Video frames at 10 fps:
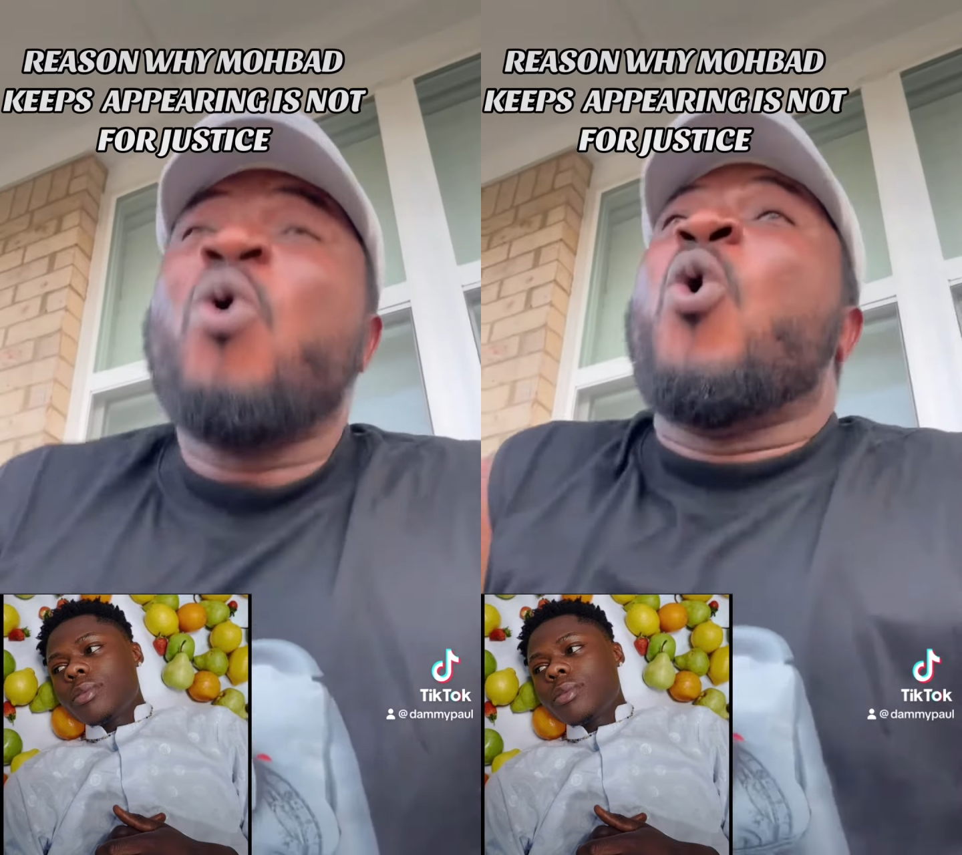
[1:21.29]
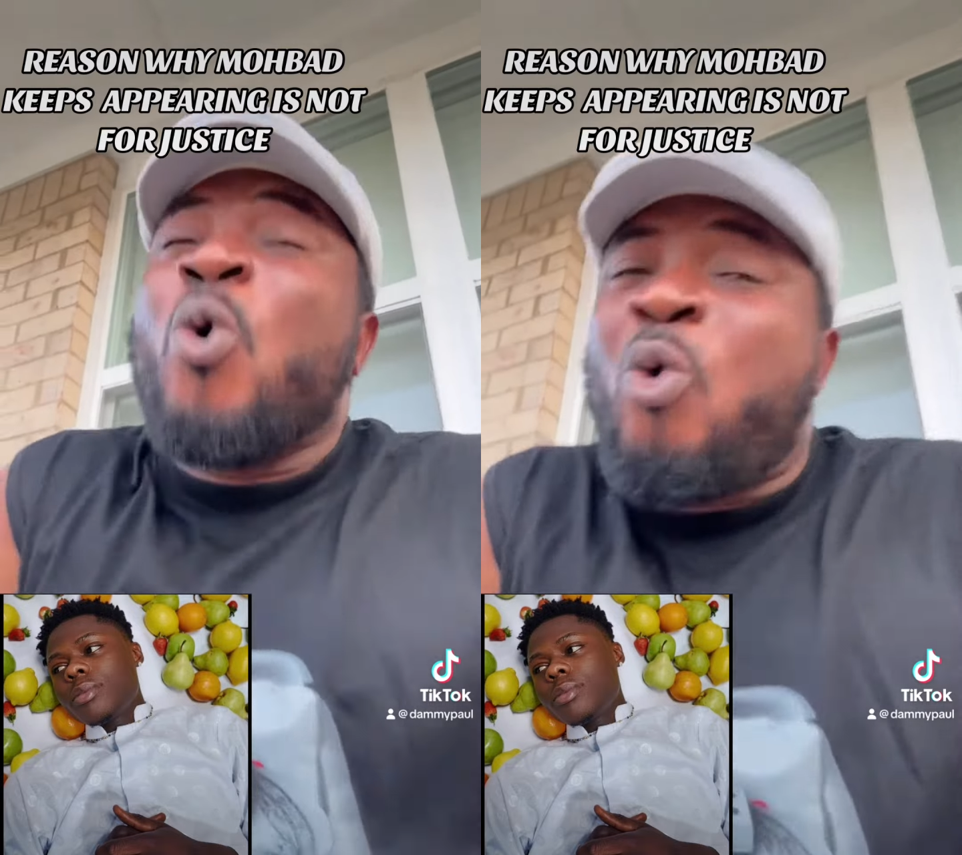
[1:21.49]

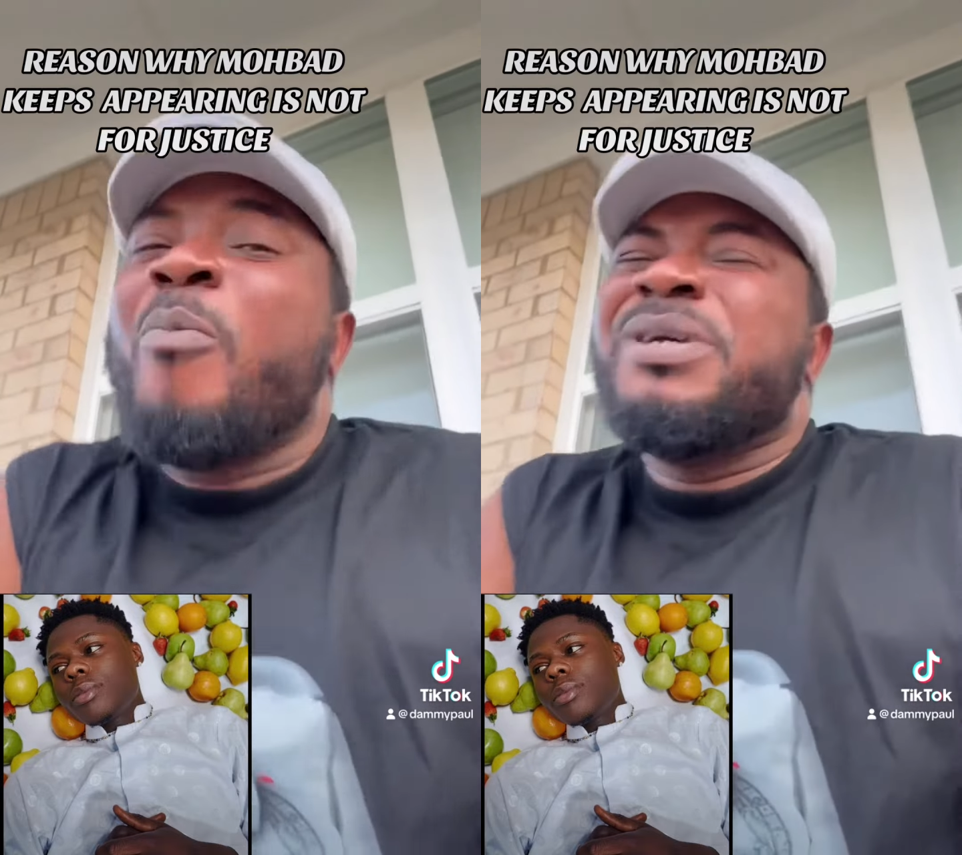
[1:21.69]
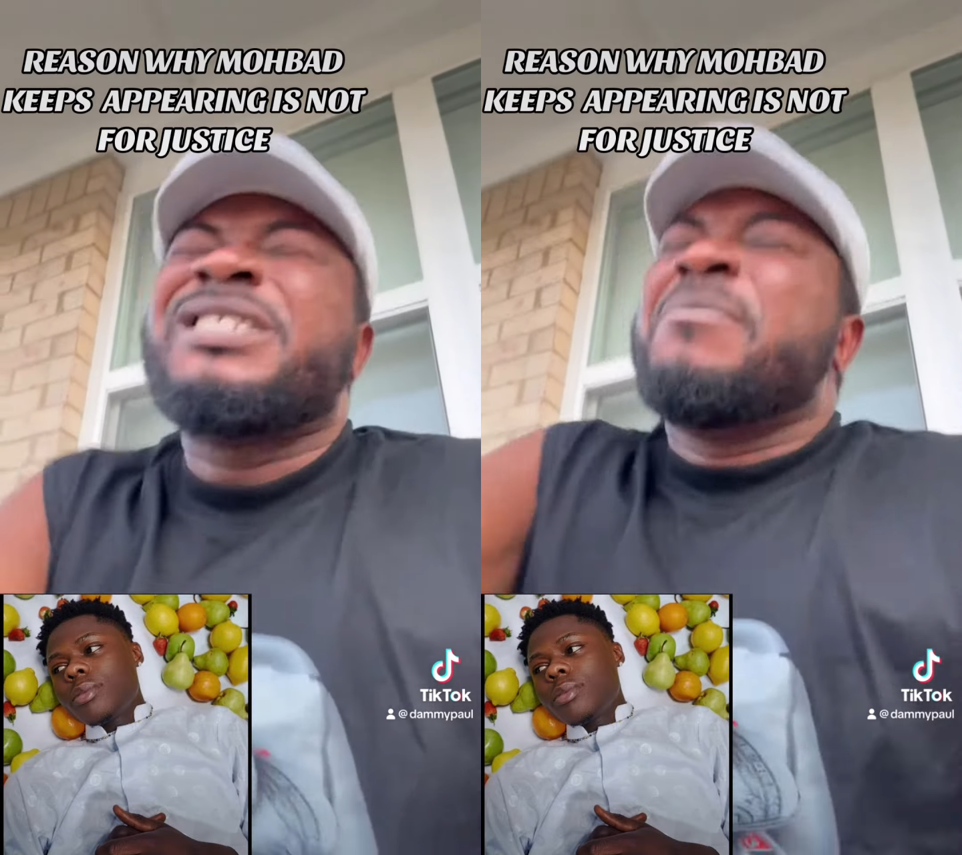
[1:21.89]
ogo
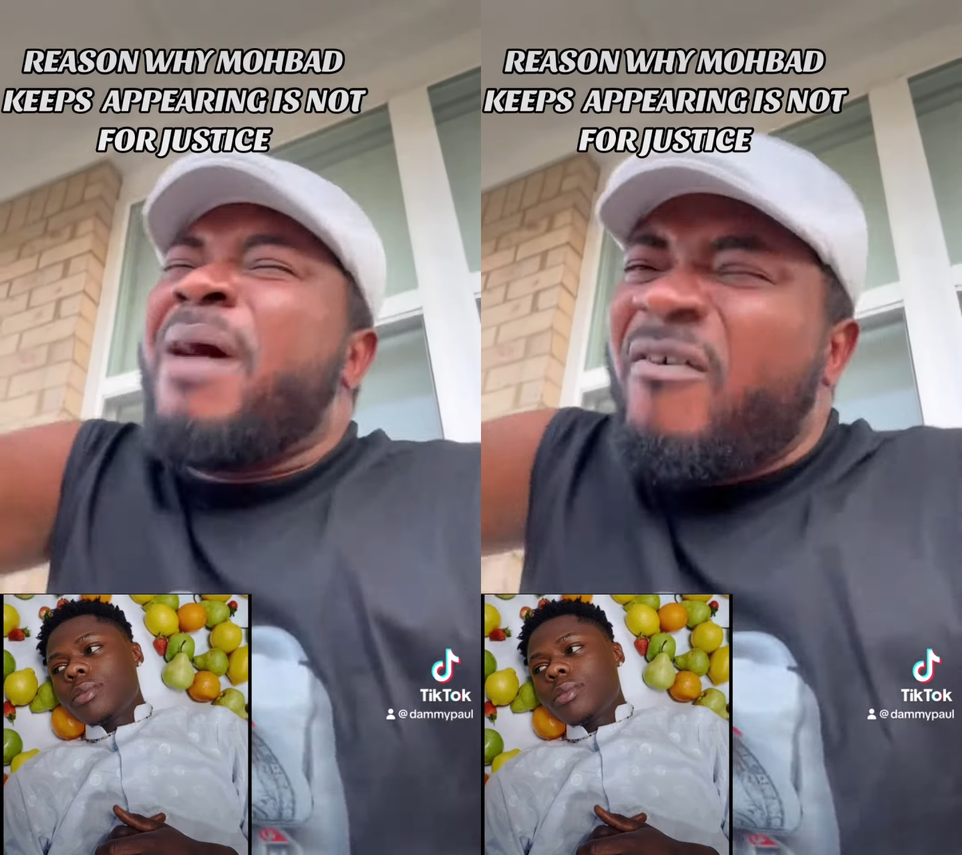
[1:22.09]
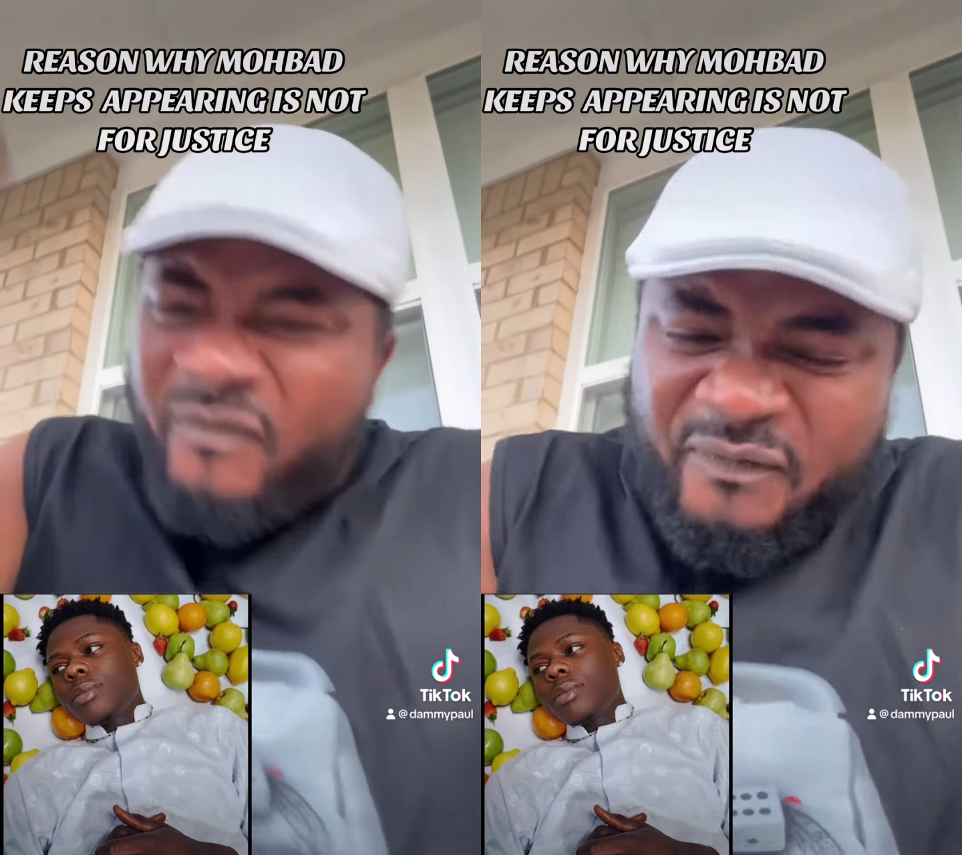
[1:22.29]
mi se
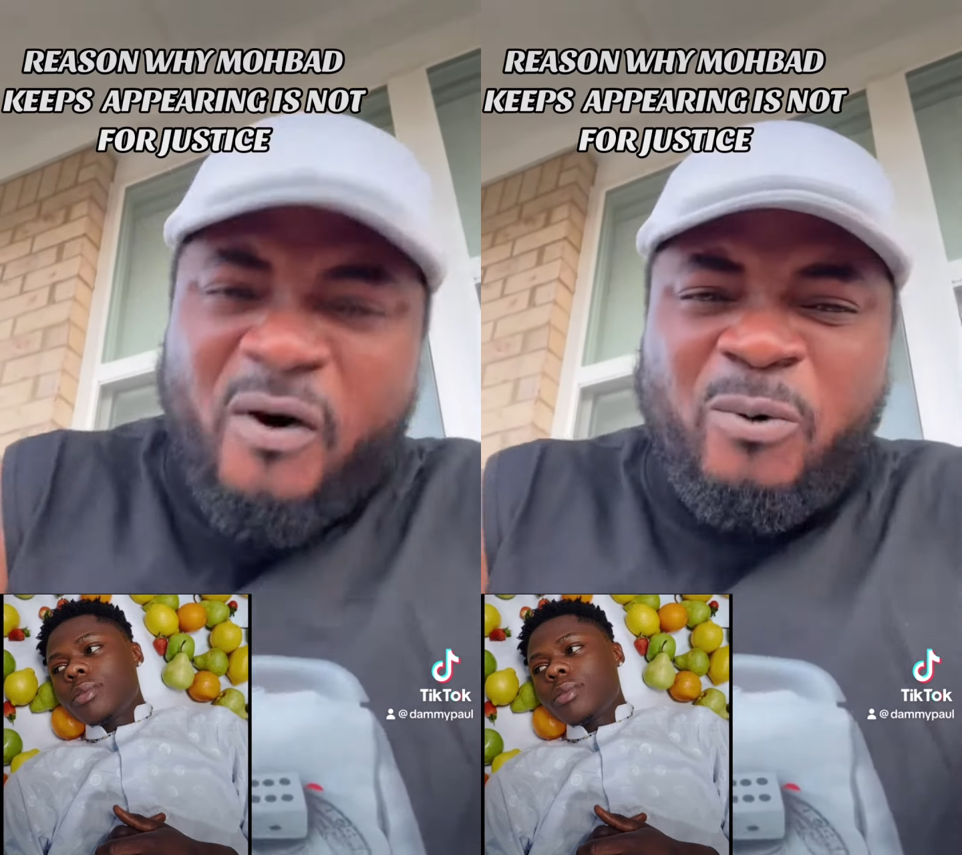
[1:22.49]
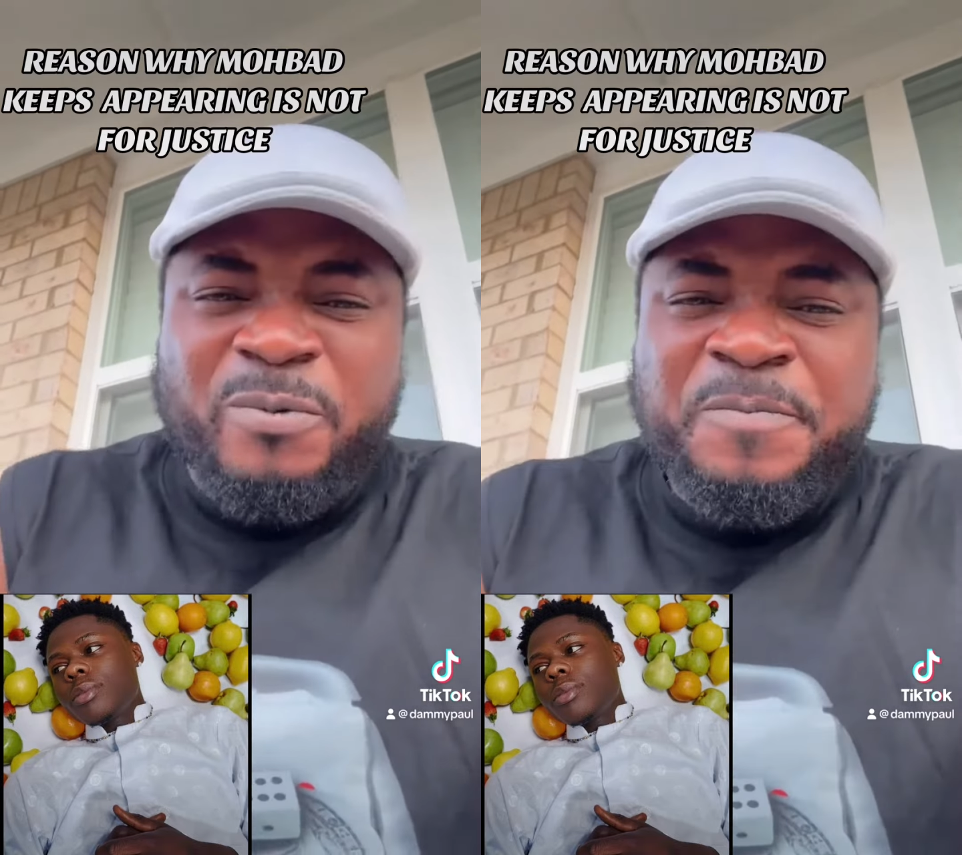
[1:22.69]
ma fun.